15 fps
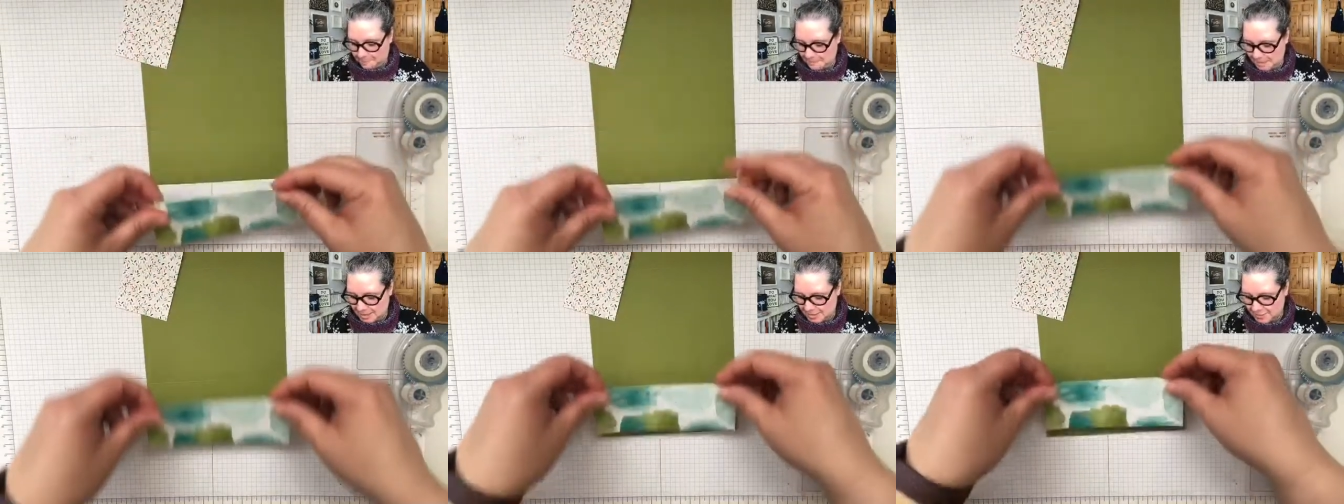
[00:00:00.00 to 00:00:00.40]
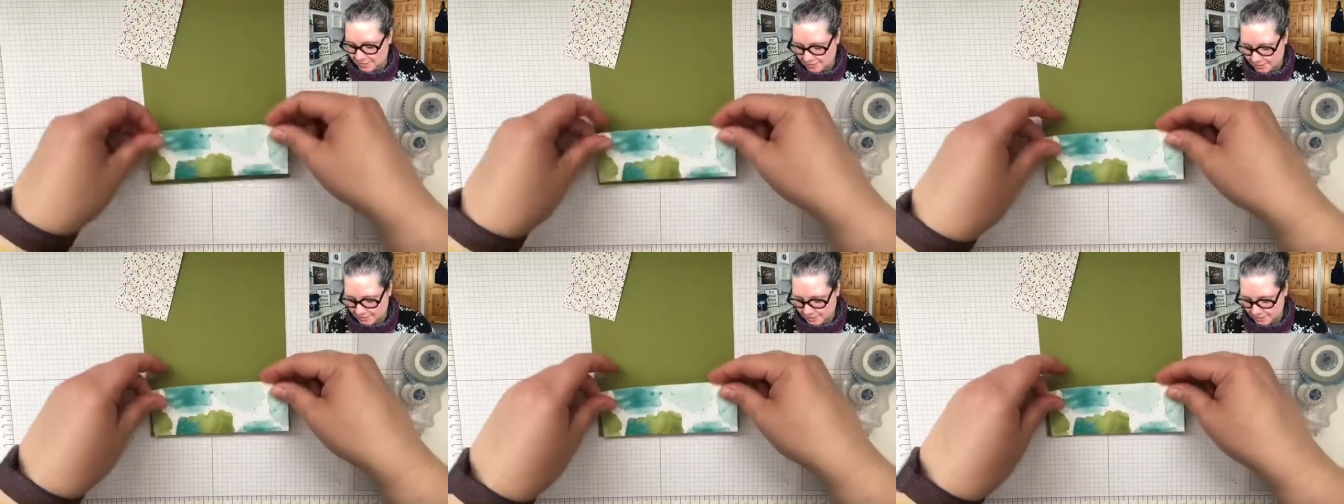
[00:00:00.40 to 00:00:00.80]
it
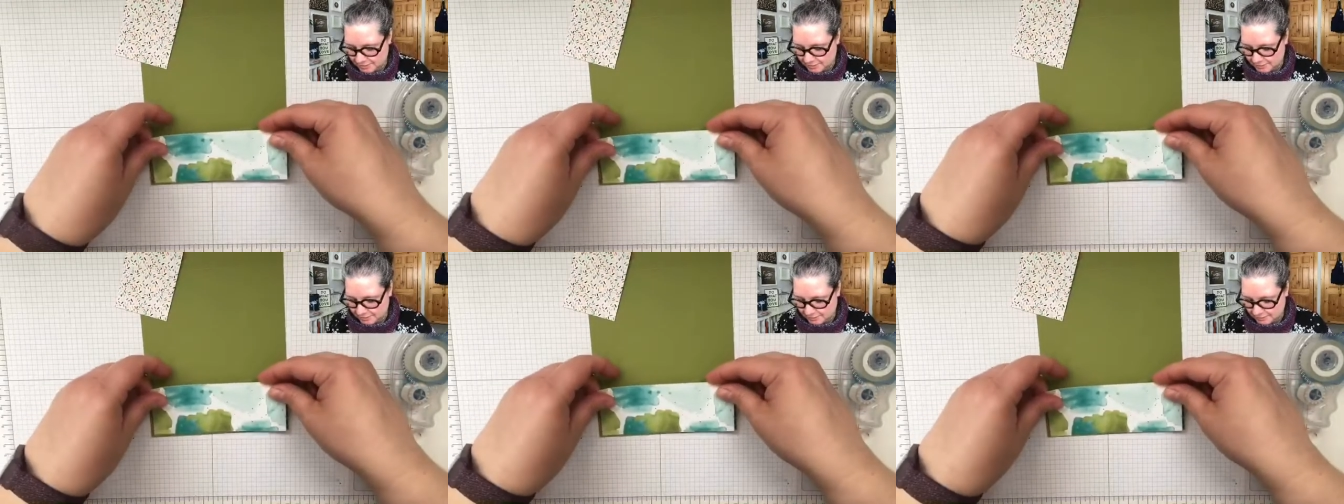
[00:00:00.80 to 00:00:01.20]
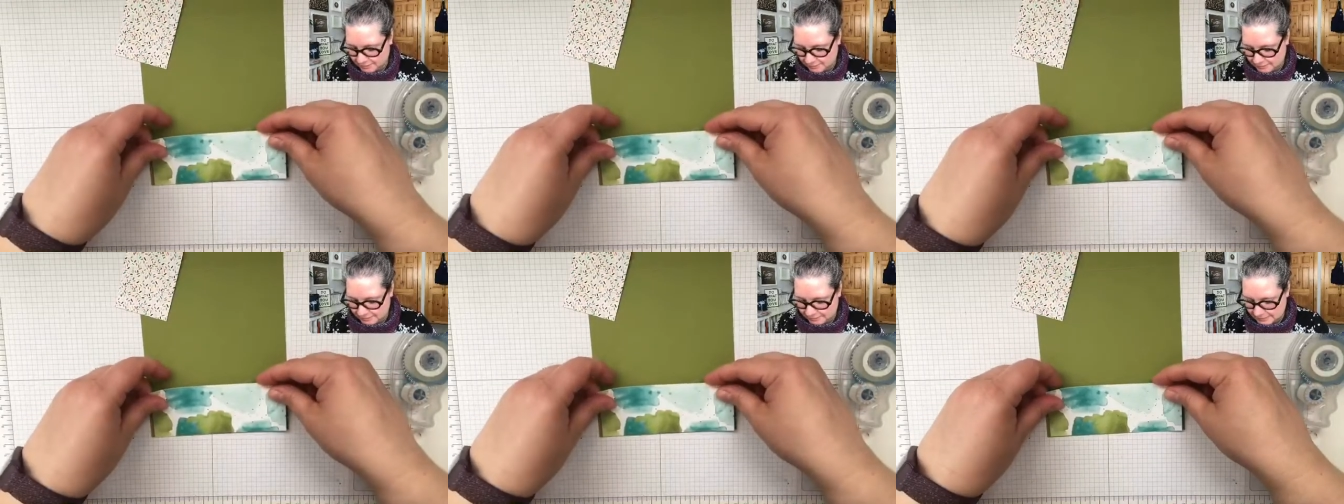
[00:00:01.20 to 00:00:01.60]
doesn't
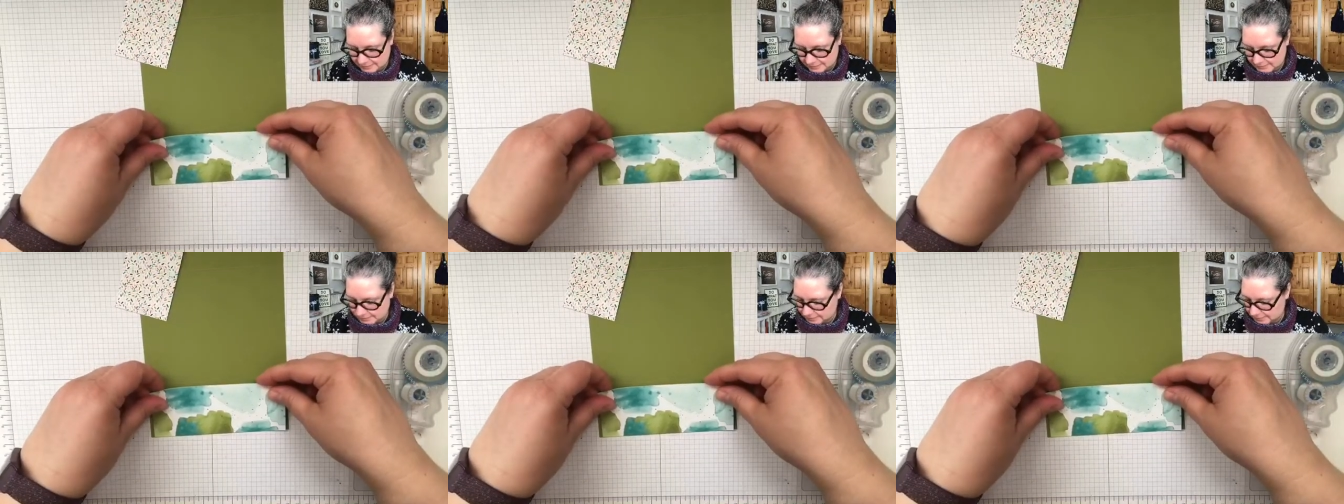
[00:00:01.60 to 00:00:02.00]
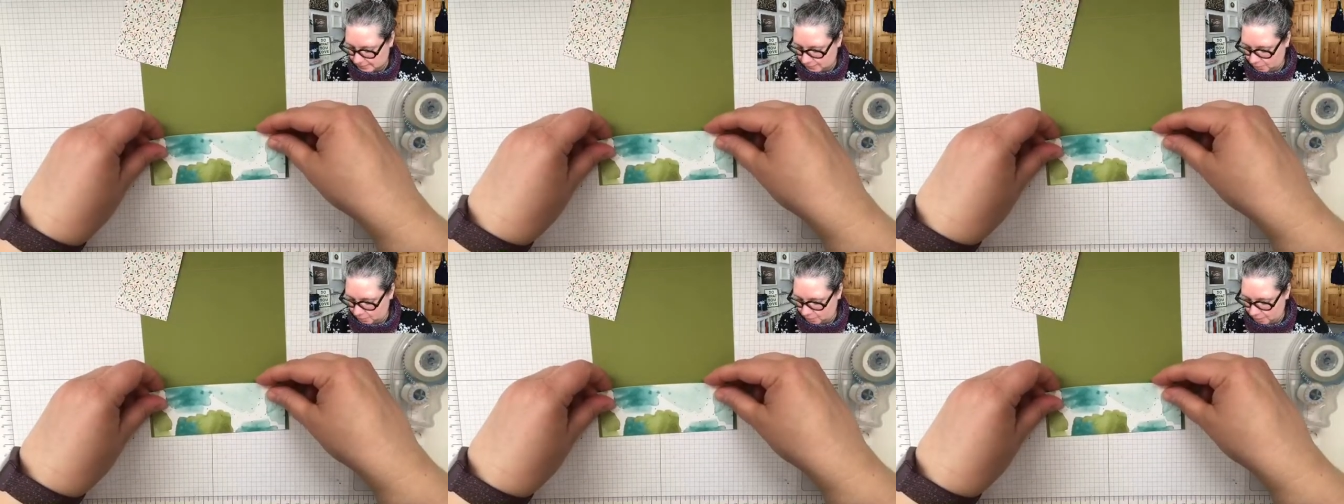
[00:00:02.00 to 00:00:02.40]

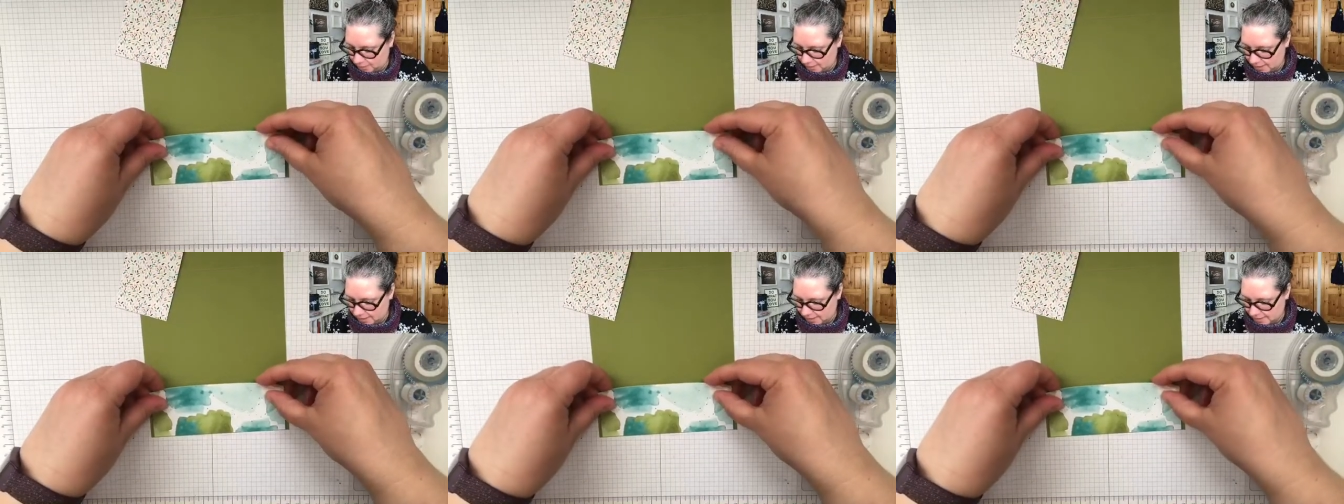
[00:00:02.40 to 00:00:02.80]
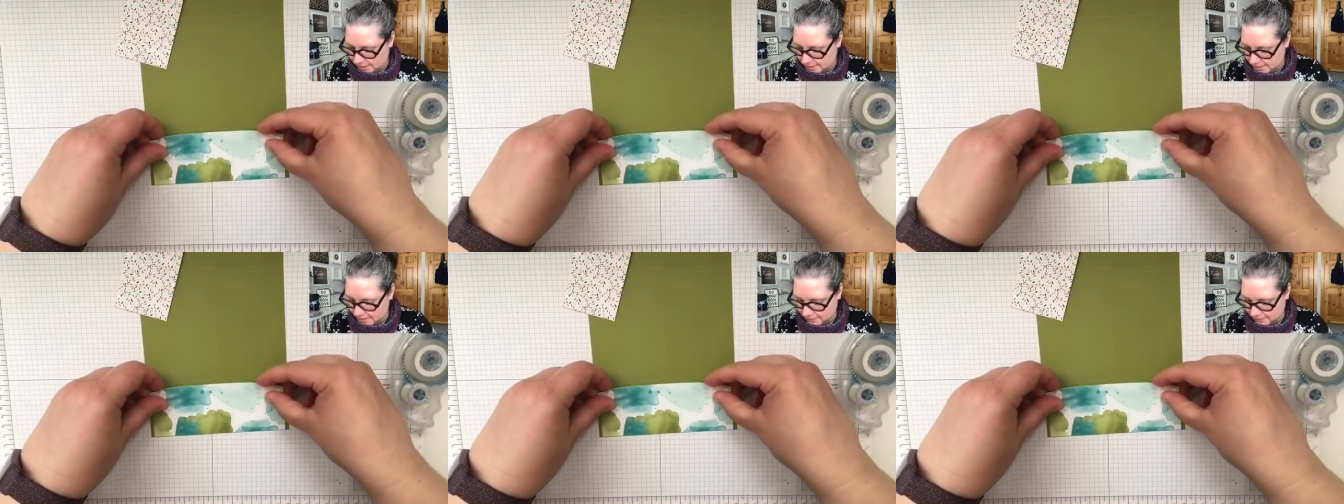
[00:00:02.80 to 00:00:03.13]
quite